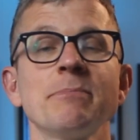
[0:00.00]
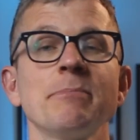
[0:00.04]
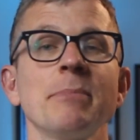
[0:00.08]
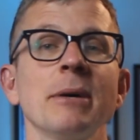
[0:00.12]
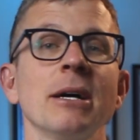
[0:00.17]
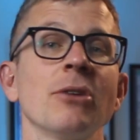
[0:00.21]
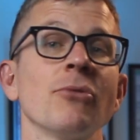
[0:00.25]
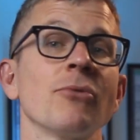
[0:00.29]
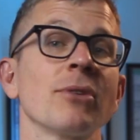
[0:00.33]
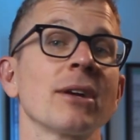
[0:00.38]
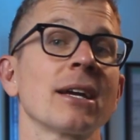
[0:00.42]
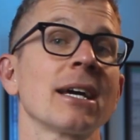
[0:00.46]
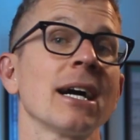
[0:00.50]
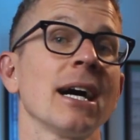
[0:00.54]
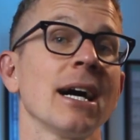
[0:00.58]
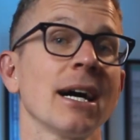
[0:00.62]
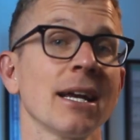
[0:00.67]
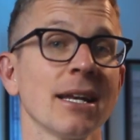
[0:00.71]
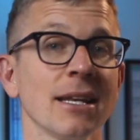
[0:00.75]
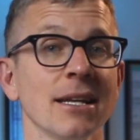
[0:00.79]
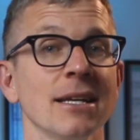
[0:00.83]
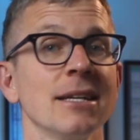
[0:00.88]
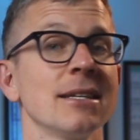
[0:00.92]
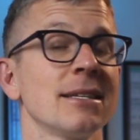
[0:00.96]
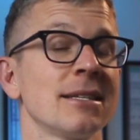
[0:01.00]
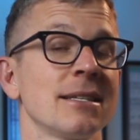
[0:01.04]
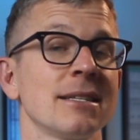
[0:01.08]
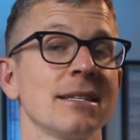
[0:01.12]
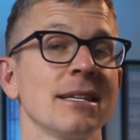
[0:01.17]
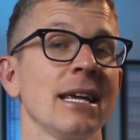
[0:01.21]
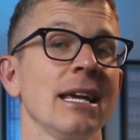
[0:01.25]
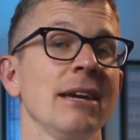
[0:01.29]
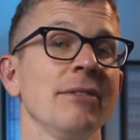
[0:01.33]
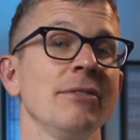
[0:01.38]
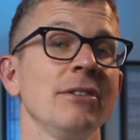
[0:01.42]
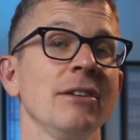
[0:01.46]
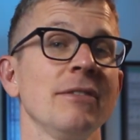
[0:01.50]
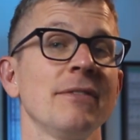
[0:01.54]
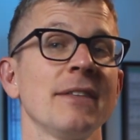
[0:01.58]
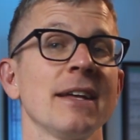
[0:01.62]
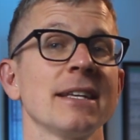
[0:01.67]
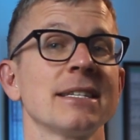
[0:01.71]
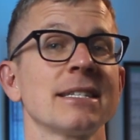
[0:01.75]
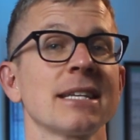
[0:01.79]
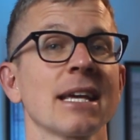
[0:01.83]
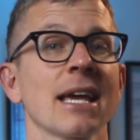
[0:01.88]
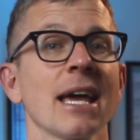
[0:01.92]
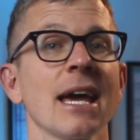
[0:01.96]
But regardless, even if
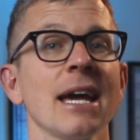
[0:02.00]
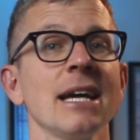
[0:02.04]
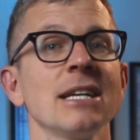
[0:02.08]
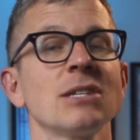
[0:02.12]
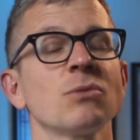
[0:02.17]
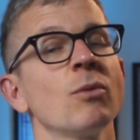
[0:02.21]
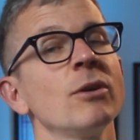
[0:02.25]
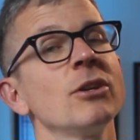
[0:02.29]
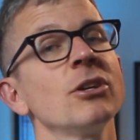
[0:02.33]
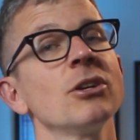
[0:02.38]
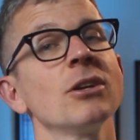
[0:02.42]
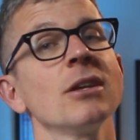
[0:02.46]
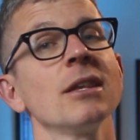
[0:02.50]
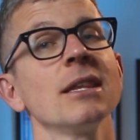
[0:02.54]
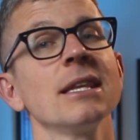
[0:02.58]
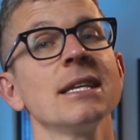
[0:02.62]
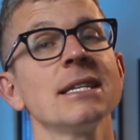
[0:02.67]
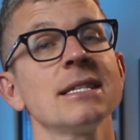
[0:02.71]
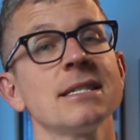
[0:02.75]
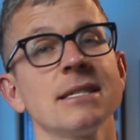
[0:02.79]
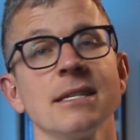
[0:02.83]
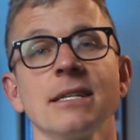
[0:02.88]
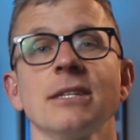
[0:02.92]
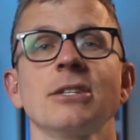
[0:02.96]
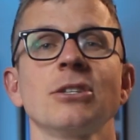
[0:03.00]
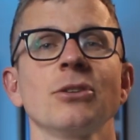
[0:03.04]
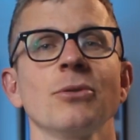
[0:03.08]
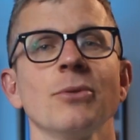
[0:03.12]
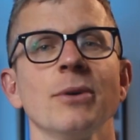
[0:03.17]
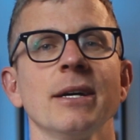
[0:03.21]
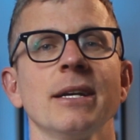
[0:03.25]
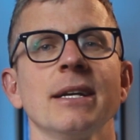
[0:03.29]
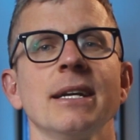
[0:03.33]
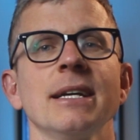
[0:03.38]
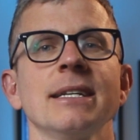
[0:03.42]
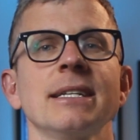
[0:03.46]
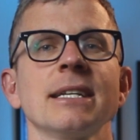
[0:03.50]
that's the case, when you're listening to it,